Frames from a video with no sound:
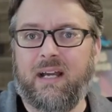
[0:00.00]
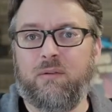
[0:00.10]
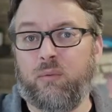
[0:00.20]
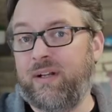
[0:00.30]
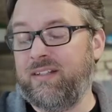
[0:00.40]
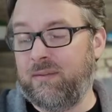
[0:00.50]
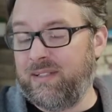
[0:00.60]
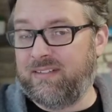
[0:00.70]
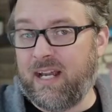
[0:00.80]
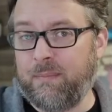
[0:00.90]
Running some
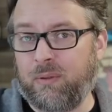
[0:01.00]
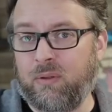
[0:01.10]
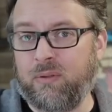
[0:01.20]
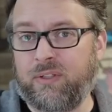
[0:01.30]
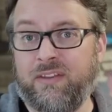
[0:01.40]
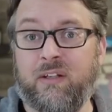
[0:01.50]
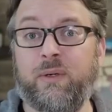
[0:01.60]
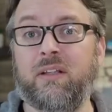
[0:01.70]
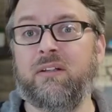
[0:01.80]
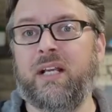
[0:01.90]
examples. Then we
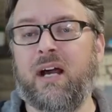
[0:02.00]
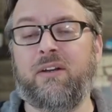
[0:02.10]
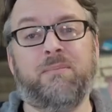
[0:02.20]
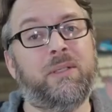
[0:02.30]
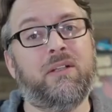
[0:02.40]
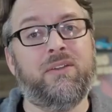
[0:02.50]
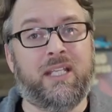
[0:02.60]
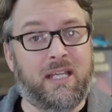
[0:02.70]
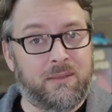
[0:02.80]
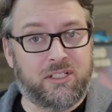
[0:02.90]
learn how to build
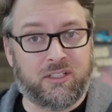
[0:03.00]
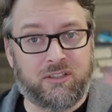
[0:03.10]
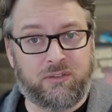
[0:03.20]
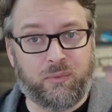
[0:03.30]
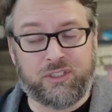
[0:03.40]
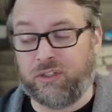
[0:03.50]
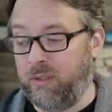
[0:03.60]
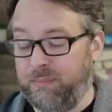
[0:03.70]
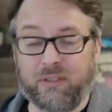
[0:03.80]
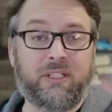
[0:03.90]
the images, which are the
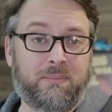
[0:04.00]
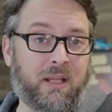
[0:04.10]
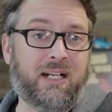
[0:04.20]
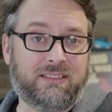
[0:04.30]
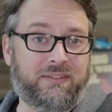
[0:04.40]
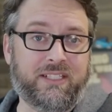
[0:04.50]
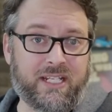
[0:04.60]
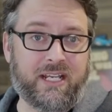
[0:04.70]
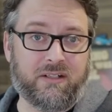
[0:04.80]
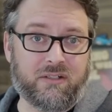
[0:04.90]
building blocks of
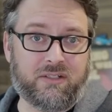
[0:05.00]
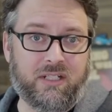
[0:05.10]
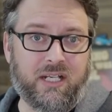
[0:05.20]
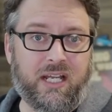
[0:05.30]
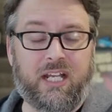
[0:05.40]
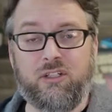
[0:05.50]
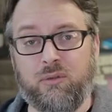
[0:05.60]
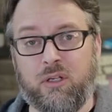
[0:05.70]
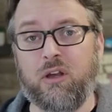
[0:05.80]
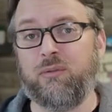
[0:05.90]
containers. And you
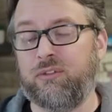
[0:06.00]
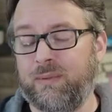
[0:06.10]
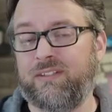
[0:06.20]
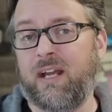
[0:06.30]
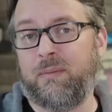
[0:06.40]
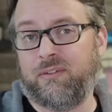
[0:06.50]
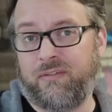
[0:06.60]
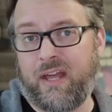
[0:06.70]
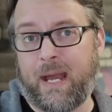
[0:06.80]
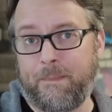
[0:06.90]
go through some examples of
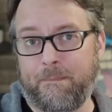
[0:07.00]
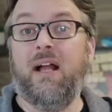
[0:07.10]
that.